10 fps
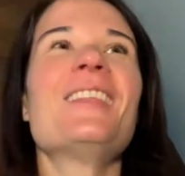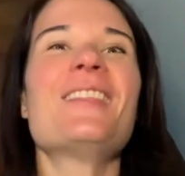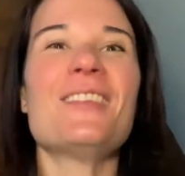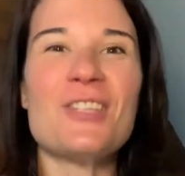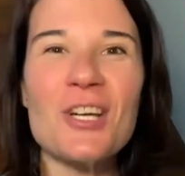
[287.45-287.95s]

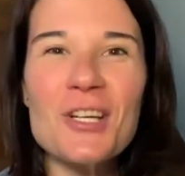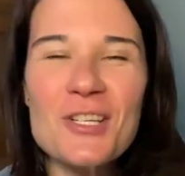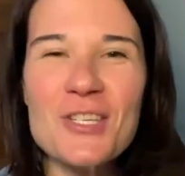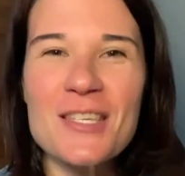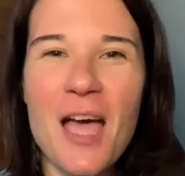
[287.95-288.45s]
the
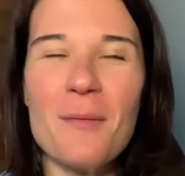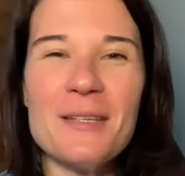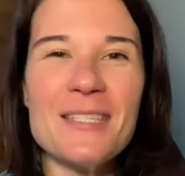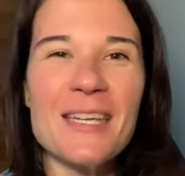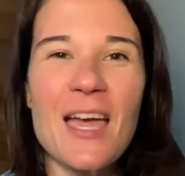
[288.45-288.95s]
church just
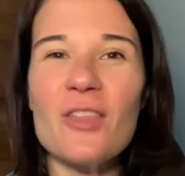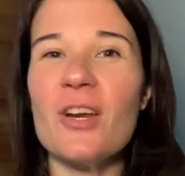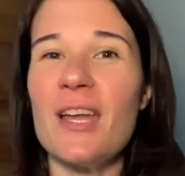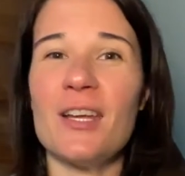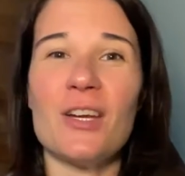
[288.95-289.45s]
coming together
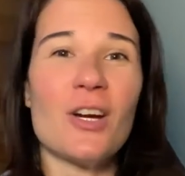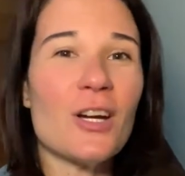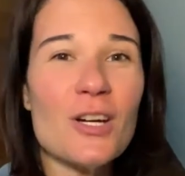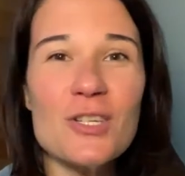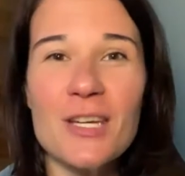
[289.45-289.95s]
and
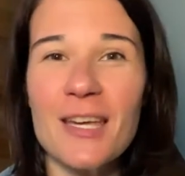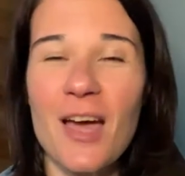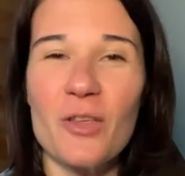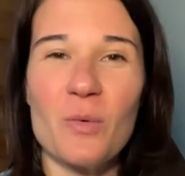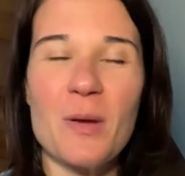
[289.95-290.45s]
encouraging
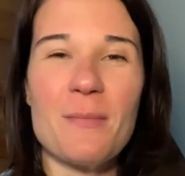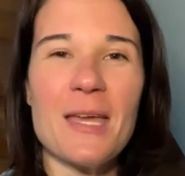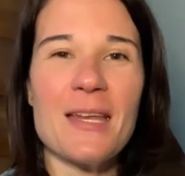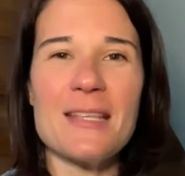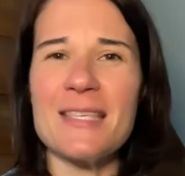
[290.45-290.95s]
other
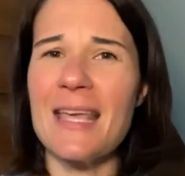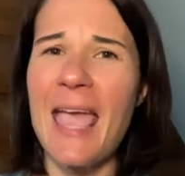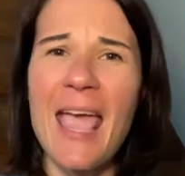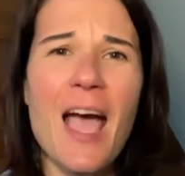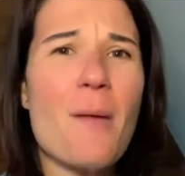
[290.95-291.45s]
women and saying,
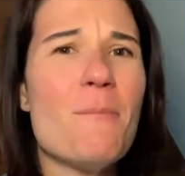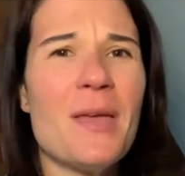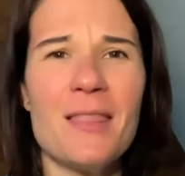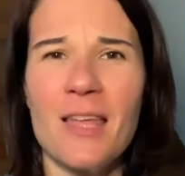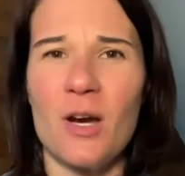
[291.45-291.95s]
hey, I've
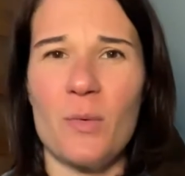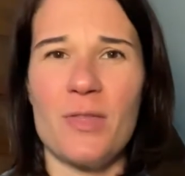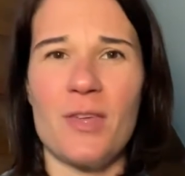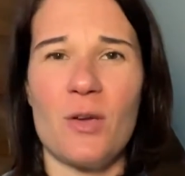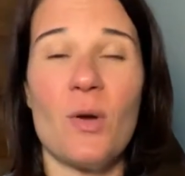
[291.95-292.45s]
been there
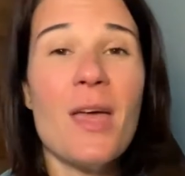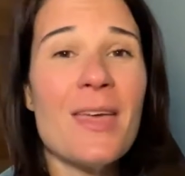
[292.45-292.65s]
with you.